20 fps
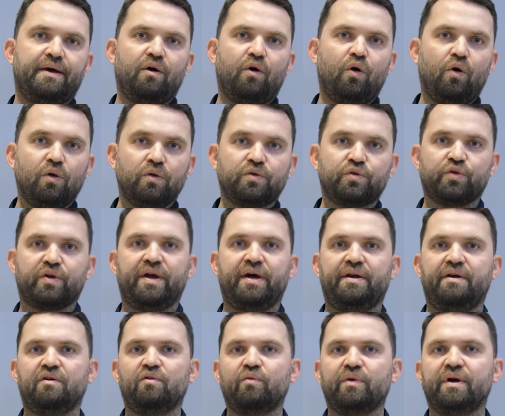all
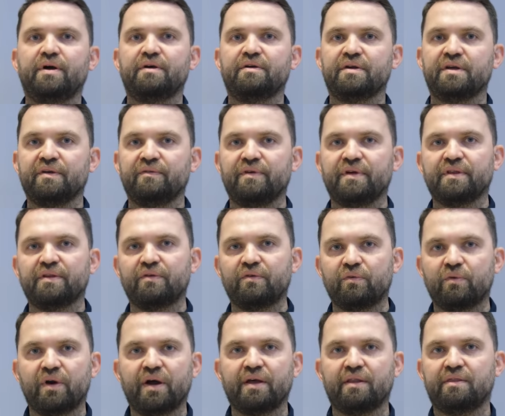together we are giving the
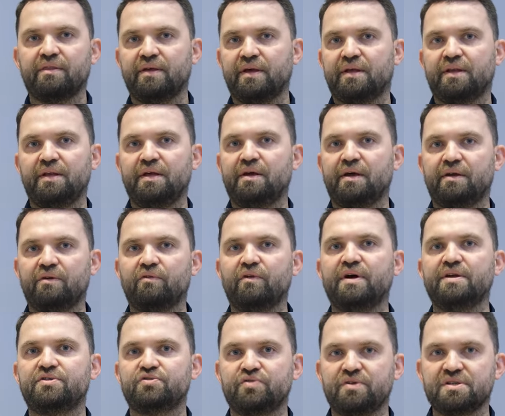right technique and
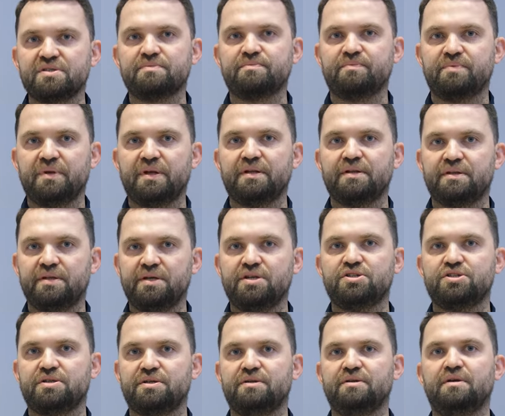right
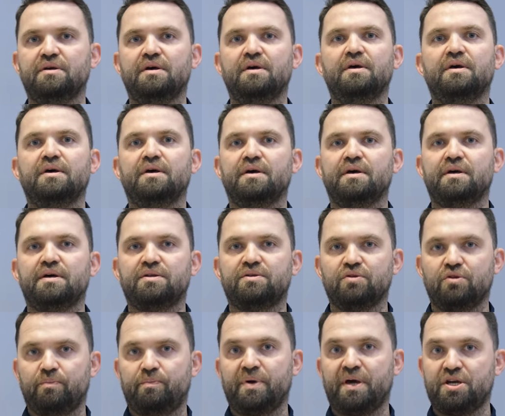transplantation
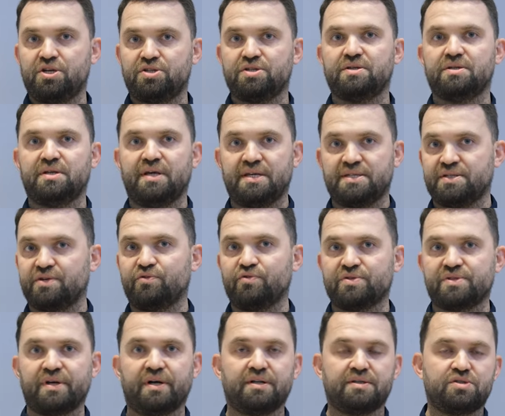to the patient as a
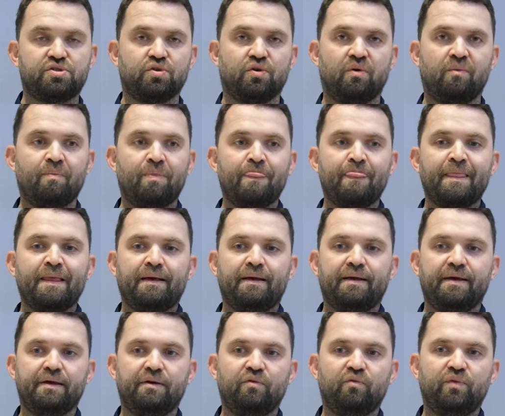result. So
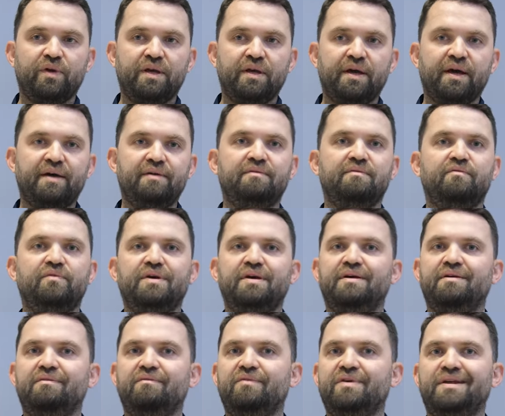
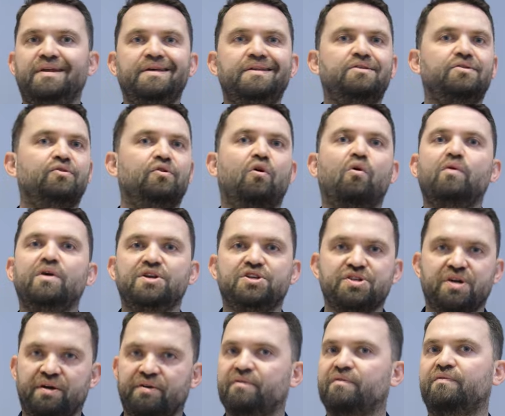we need to know
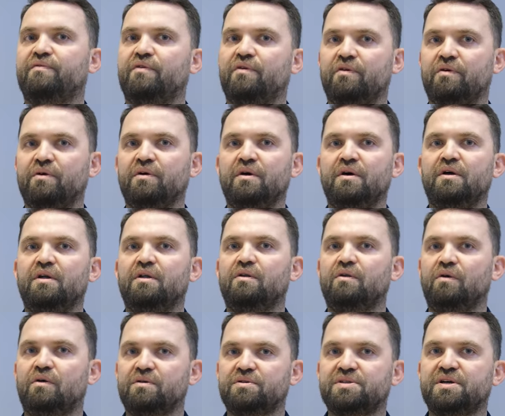each other for a
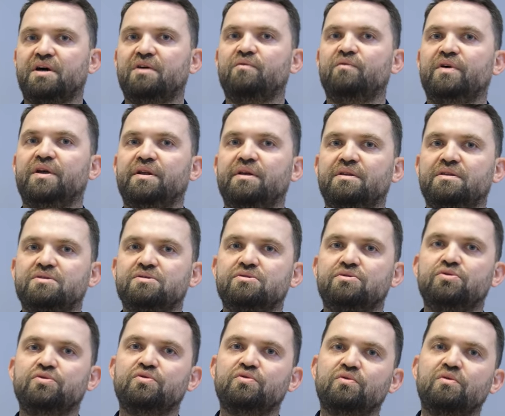long time. We need to
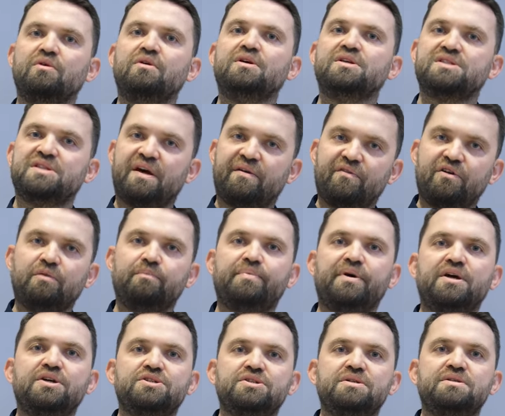do several
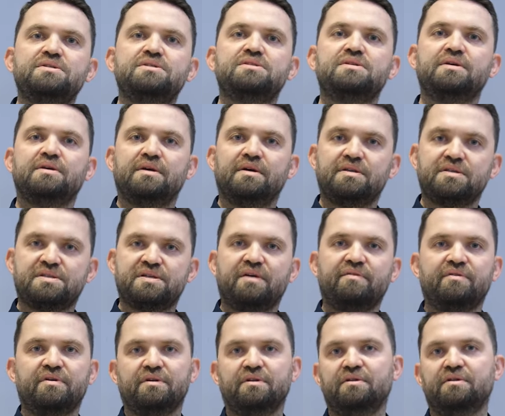patients and
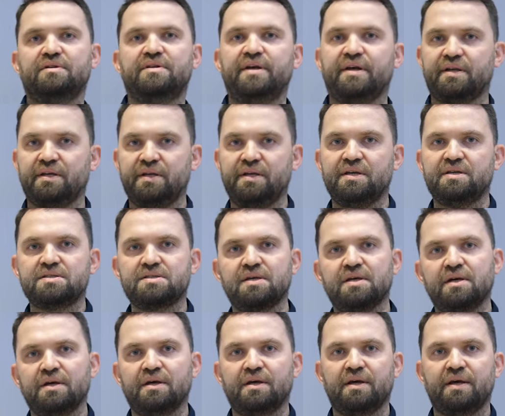several
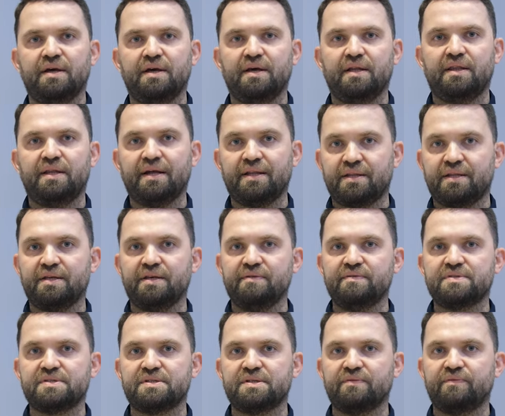techniques. That
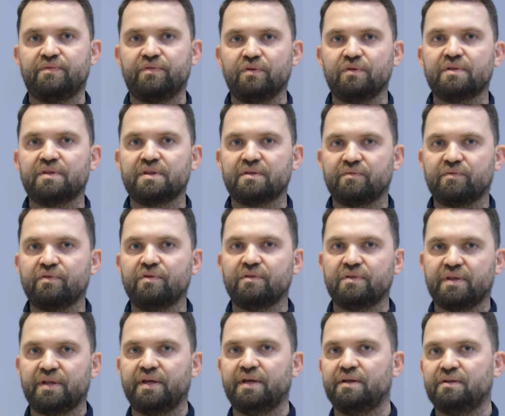gives the full
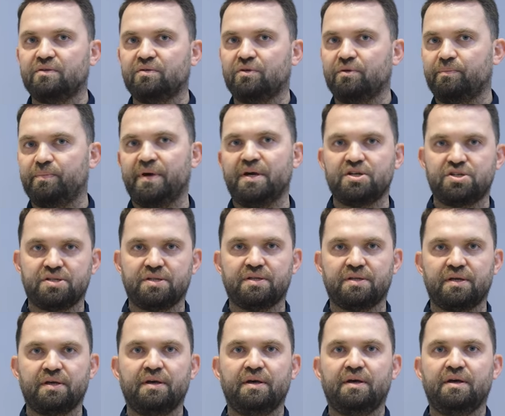thing to the
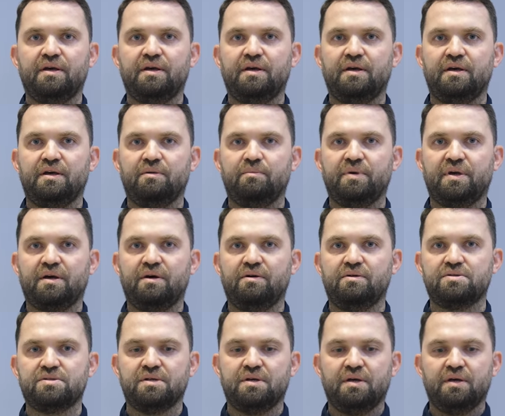patient
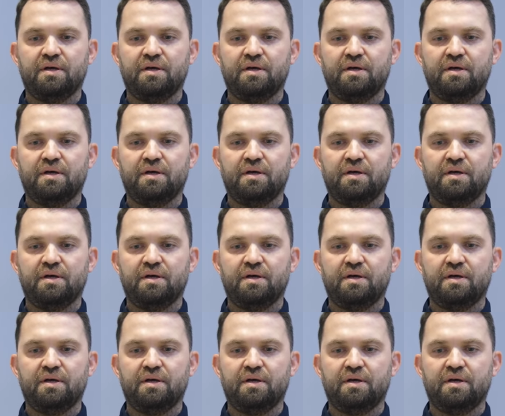because